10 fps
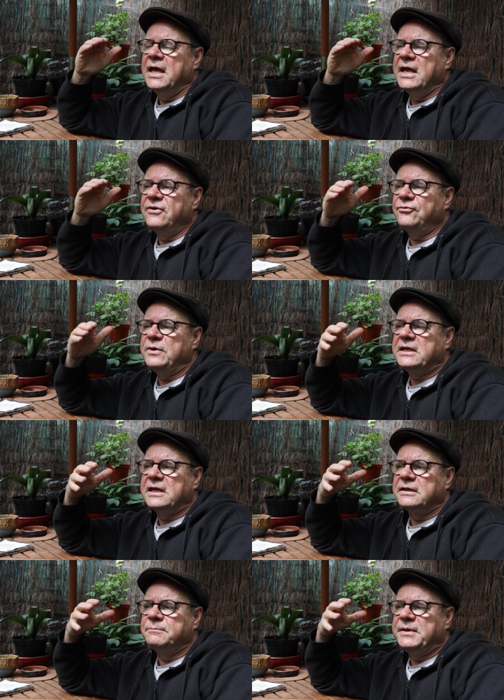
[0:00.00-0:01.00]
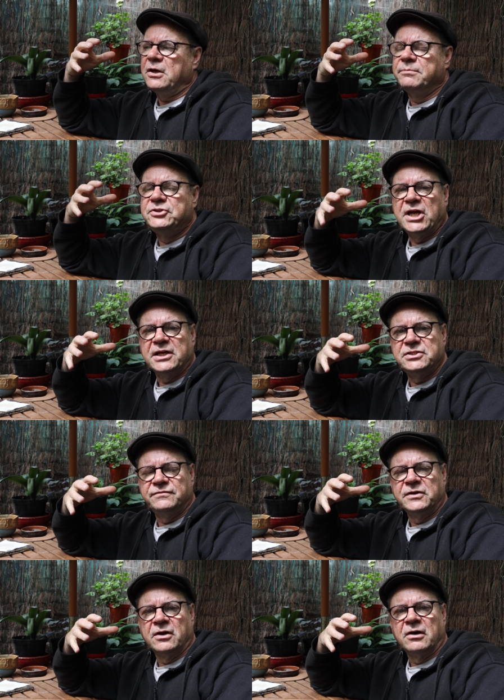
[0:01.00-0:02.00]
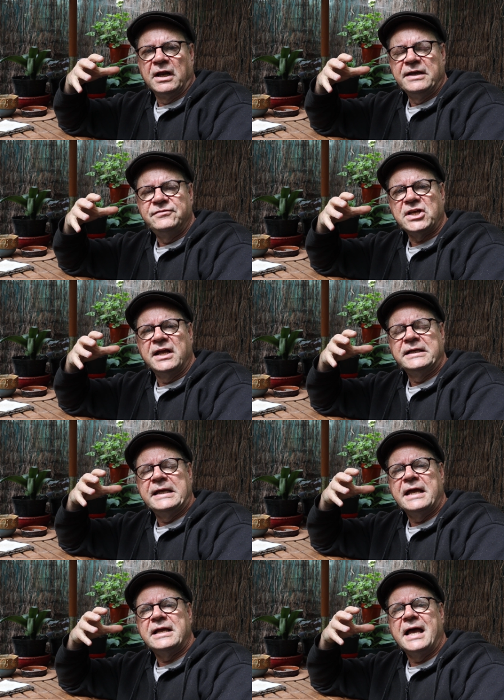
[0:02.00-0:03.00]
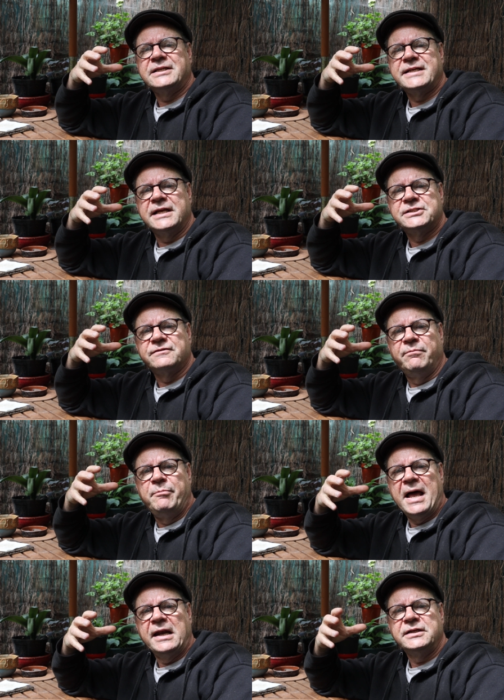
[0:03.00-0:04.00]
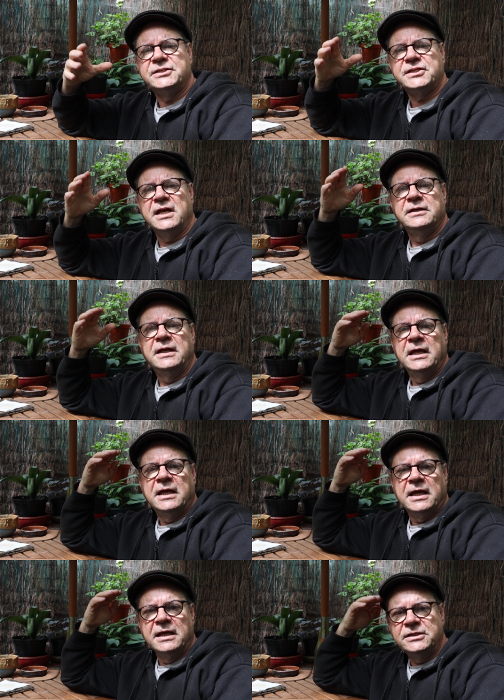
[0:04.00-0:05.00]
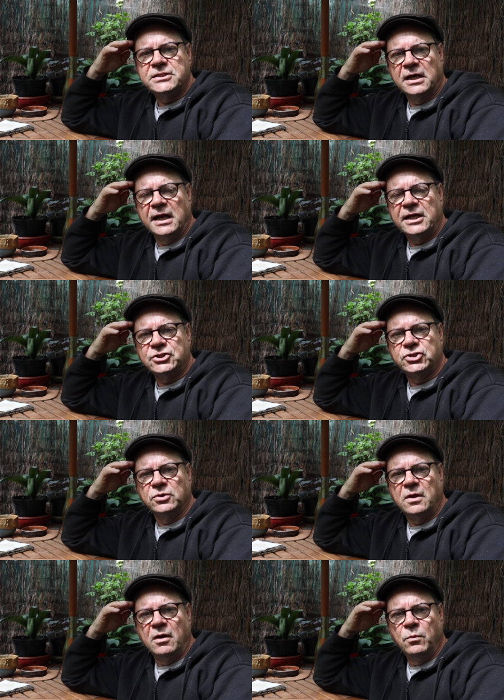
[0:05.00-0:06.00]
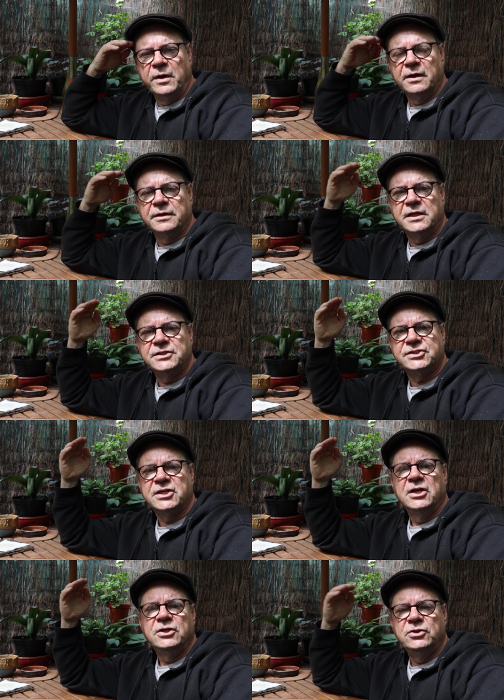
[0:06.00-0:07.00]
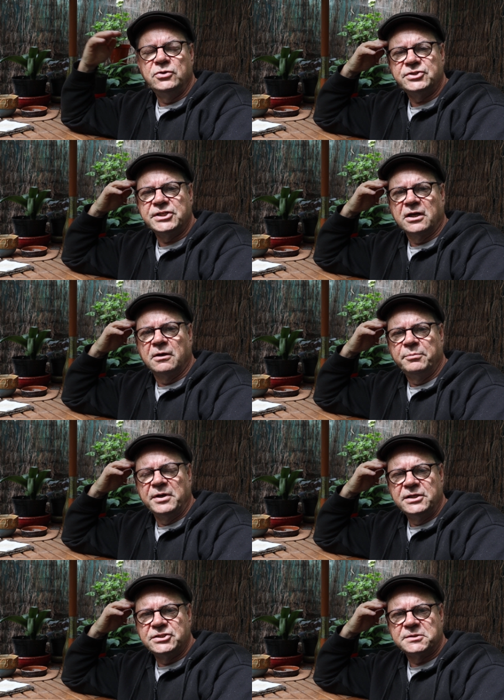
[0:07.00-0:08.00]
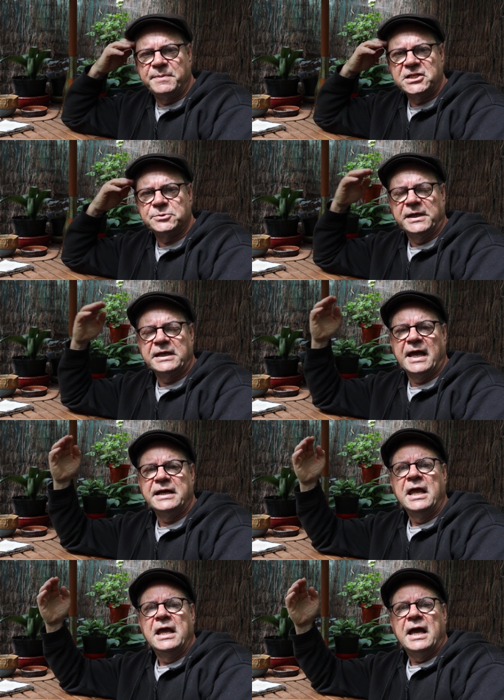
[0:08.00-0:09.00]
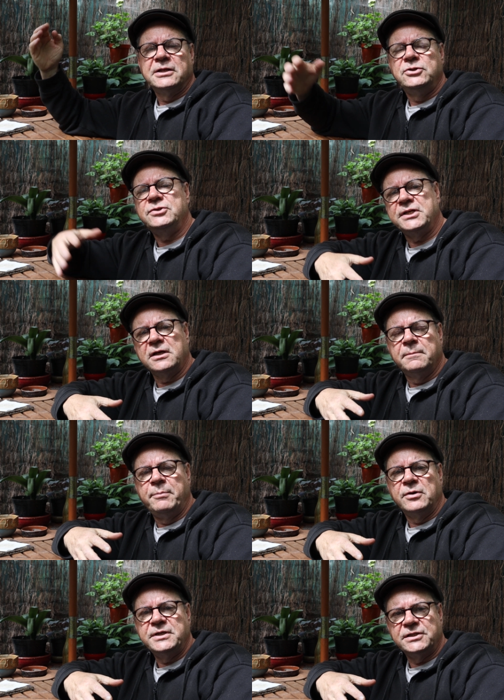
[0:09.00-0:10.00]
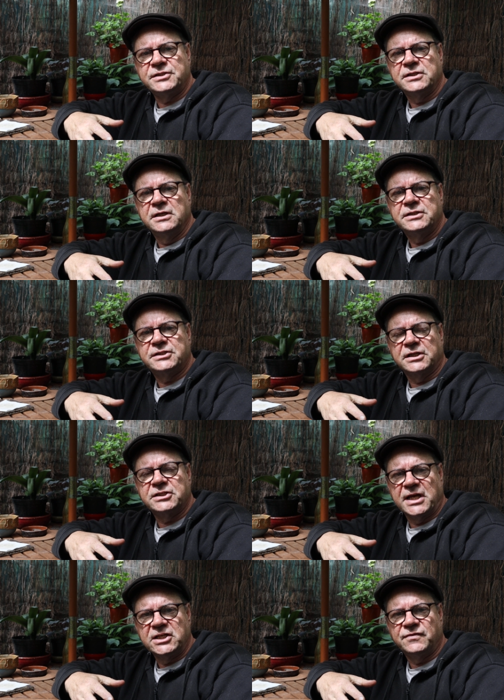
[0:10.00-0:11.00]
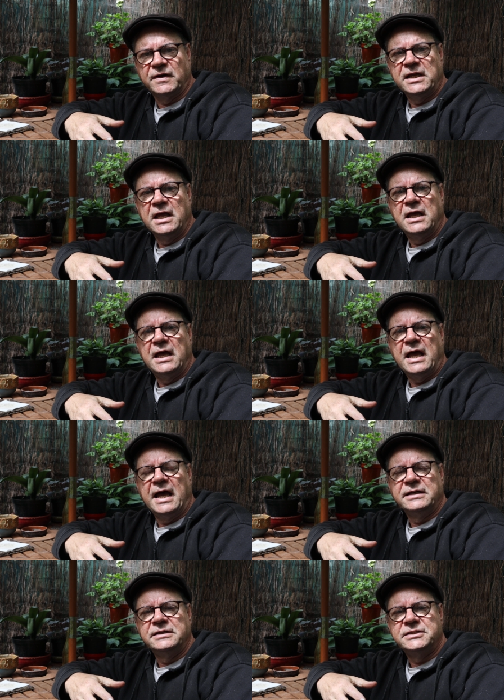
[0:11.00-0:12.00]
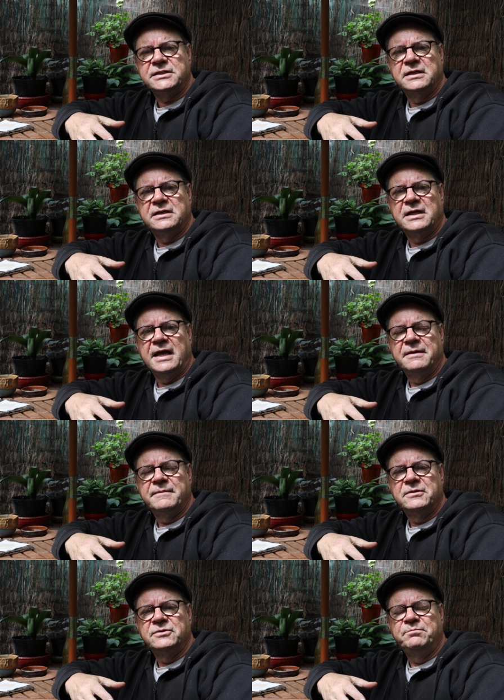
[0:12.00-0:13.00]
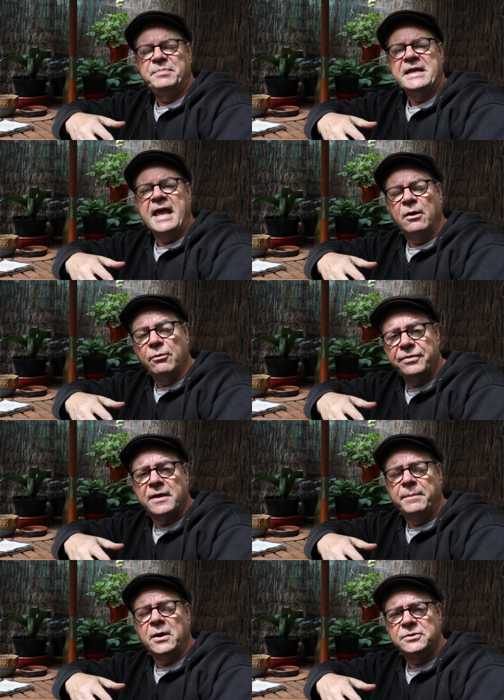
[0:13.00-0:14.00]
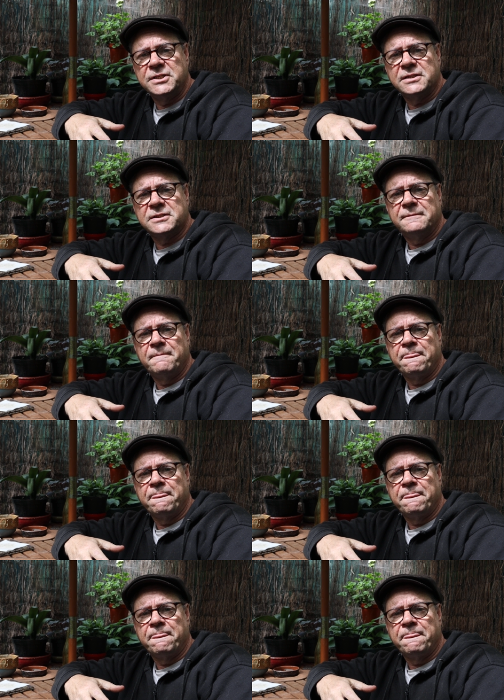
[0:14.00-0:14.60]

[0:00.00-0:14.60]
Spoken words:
if we can be objective in our lives and get a sense of balance in intellectual awareness, using our brains as best we can, and using our bodies successfully, and being healthy about it,